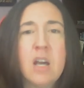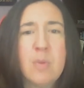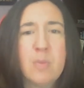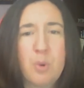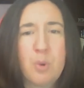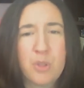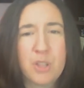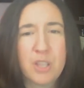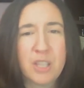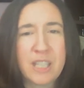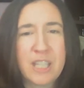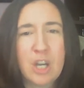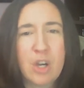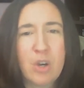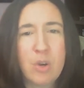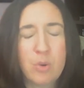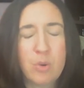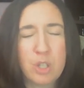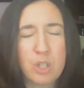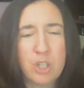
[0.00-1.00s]
But with
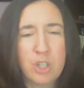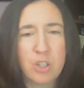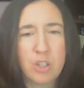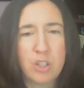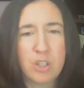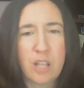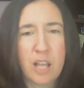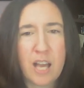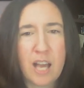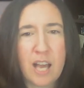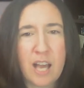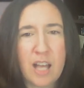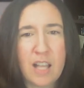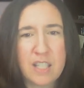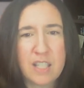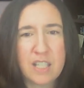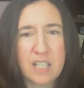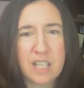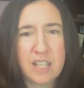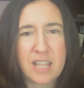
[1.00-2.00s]
Leo, you'll
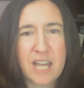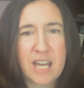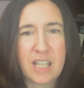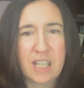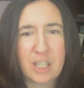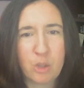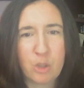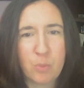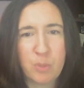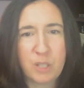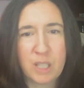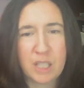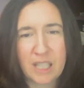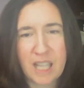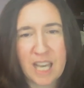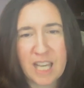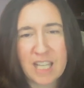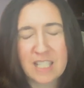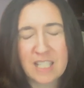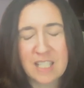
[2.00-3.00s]
see that a little bit
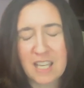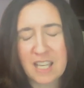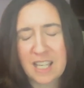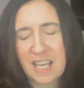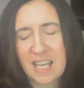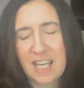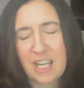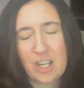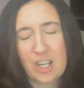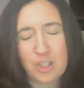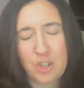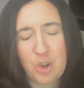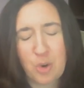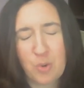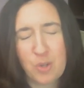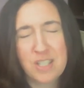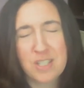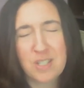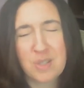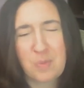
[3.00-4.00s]
less. Again, it
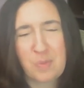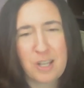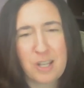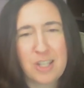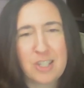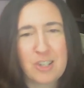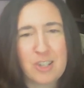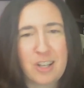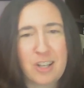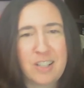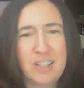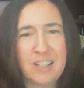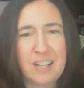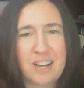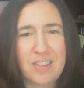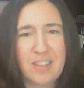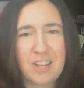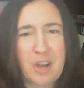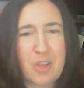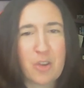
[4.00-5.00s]
always depends on
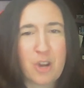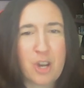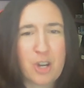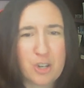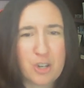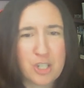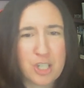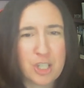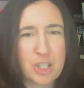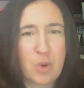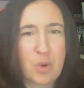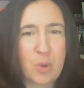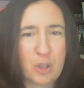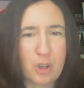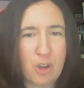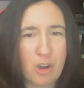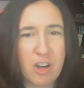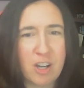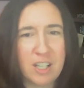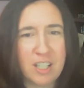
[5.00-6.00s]
kind of the other energy
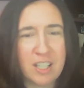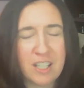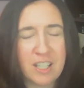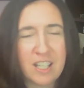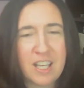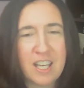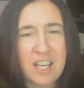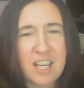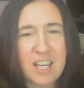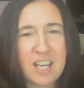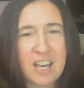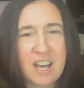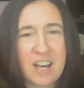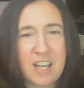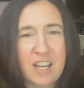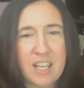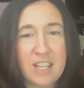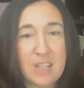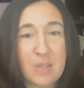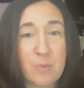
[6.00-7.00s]
going on
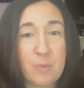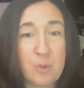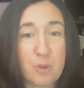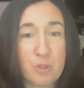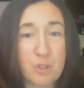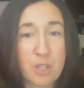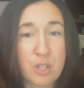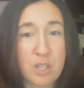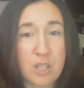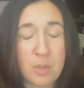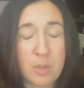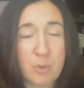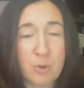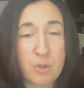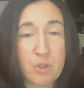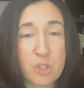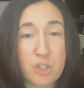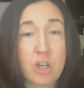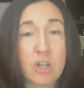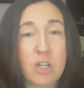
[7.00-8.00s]
uh, in the birth in the
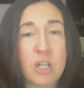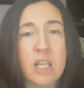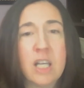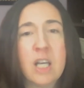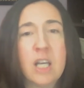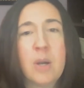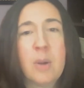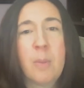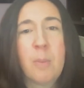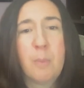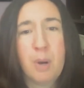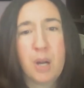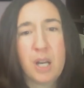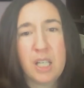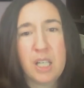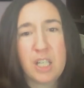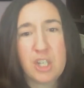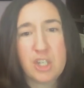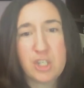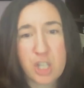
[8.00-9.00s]
birth chart.
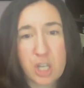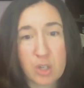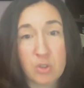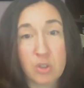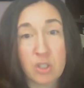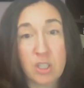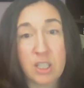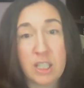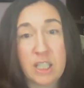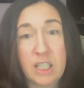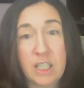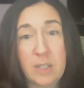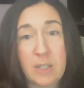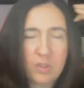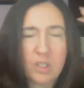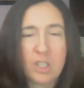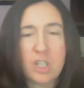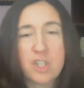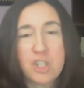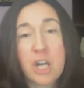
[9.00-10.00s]
But generally,
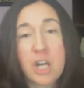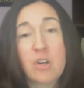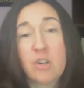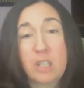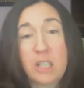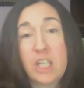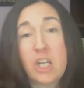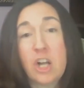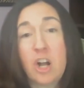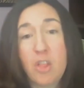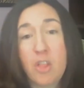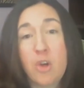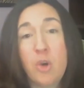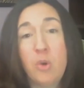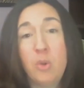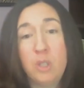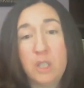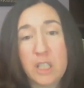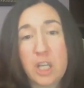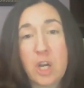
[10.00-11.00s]
generally,
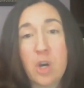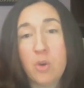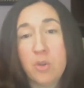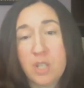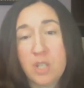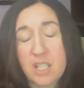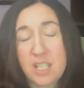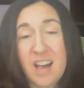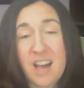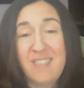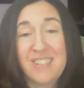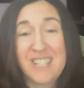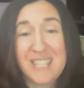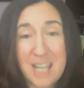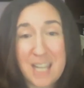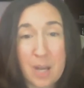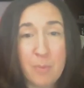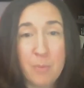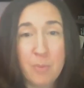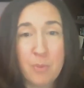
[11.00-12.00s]
although Leo does have a
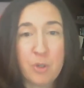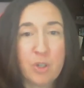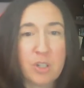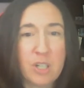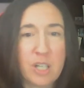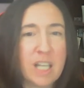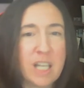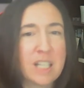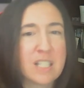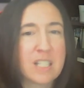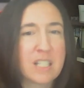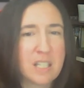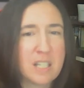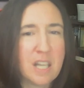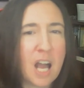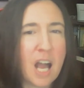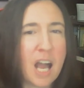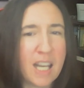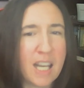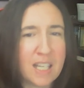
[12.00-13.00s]
temper, it's
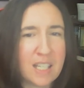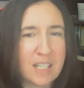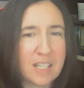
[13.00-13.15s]
not